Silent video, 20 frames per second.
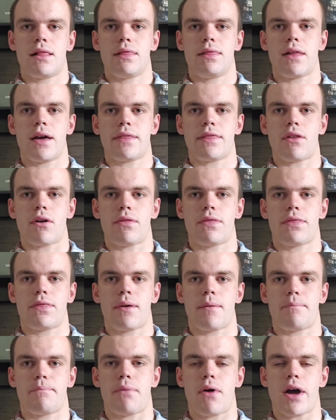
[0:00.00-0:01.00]
Like
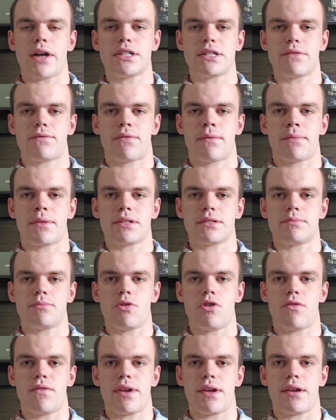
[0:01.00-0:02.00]
the budget from this
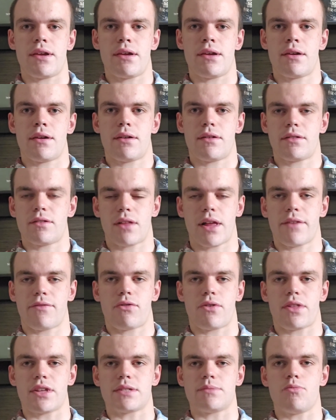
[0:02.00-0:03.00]
movie, like
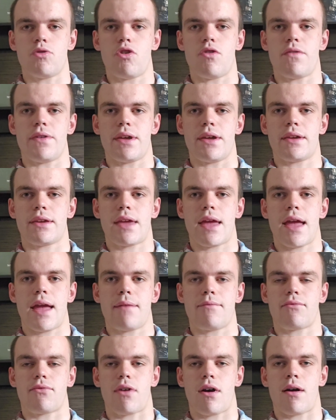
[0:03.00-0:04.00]
for this movie
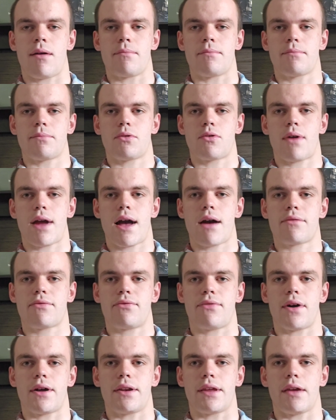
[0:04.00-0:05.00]
came from
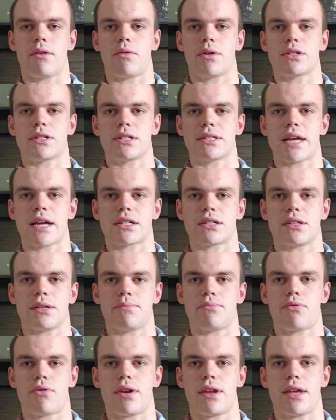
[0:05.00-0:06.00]
crowdfunding, which is actually
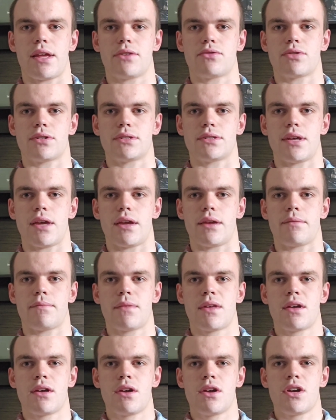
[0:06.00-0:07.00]
pretty interesting.
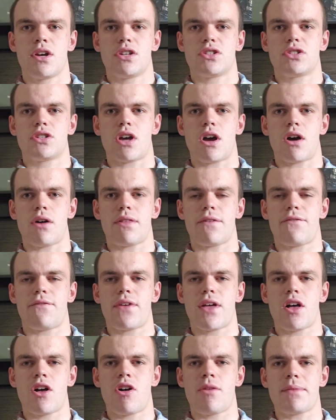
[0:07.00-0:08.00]
So the
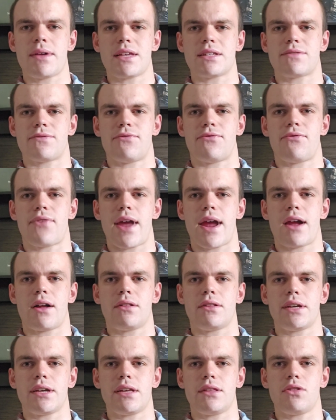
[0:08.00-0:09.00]
film is
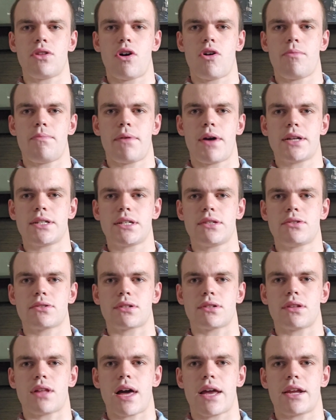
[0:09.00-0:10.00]
fairly low budget. There's
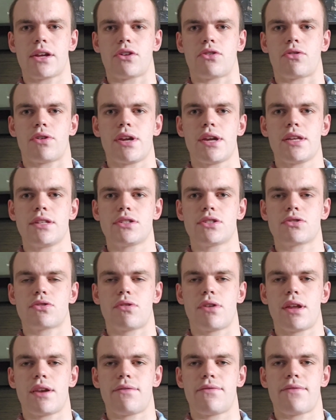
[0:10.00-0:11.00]
a lot of green
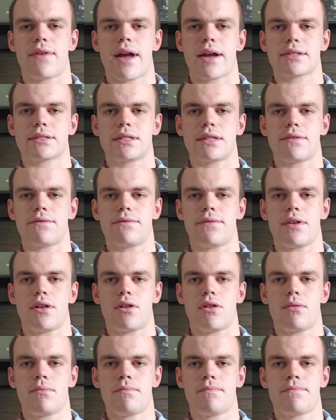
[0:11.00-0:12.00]
screen effects in the
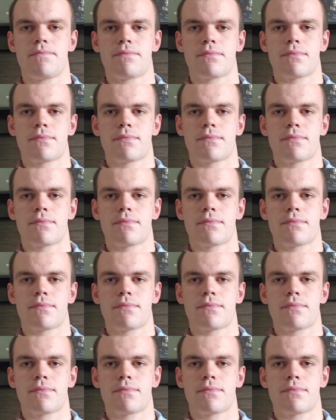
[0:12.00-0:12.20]
film.